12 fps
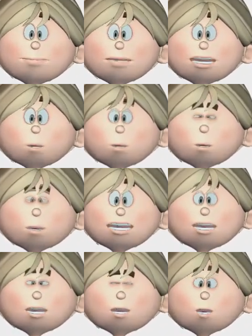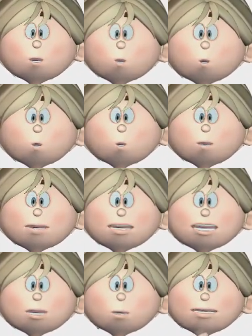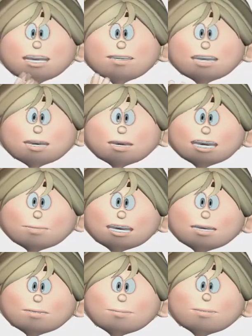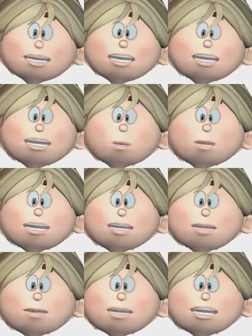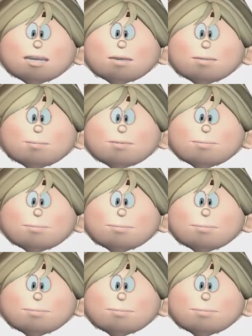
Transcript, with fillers: by using these two colors at the same time. I'll show you what I mean.